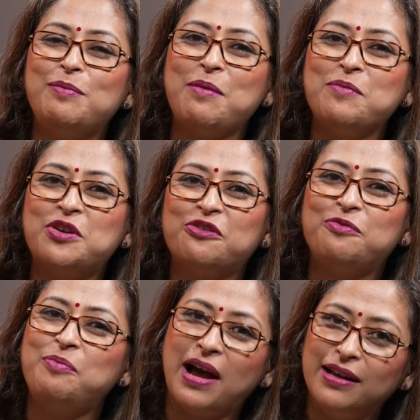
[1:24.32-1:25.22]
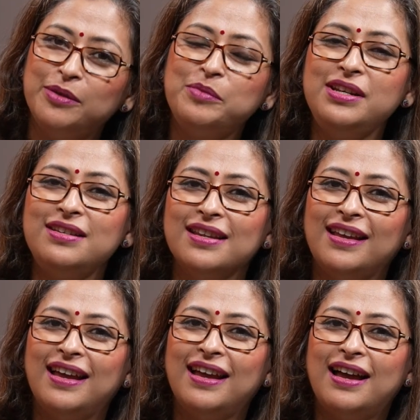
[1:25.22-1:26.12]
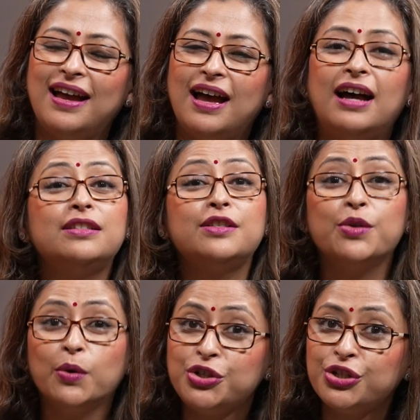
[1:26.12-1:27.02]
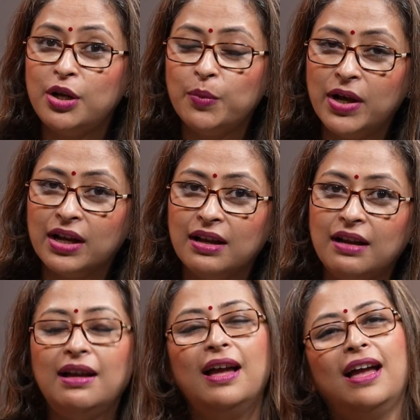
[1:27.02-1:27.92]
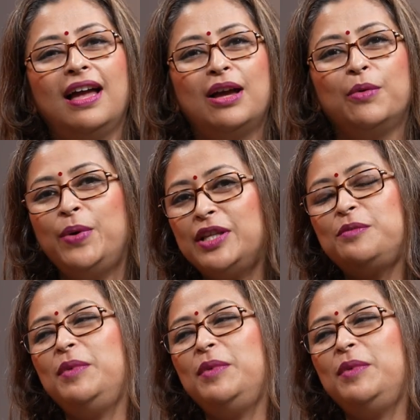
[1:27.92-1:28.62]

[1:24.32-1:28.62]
member of parliament, a social worker. With